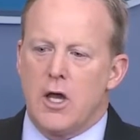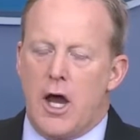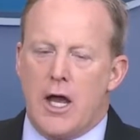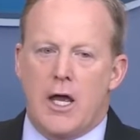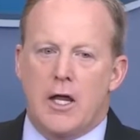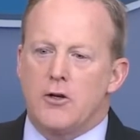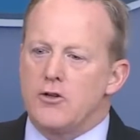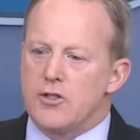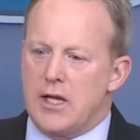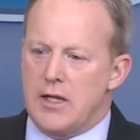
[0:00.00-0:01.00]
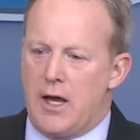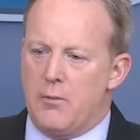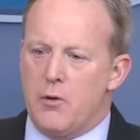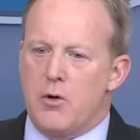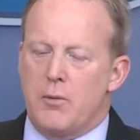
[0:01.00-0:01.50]
I understand that,
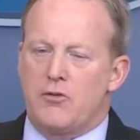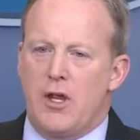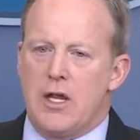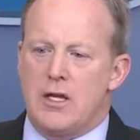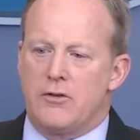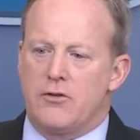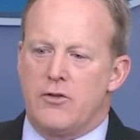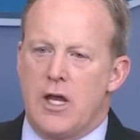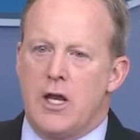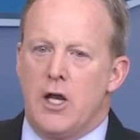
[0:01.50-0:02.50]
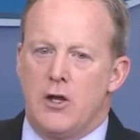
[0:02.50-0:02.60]
but what I'm saying is that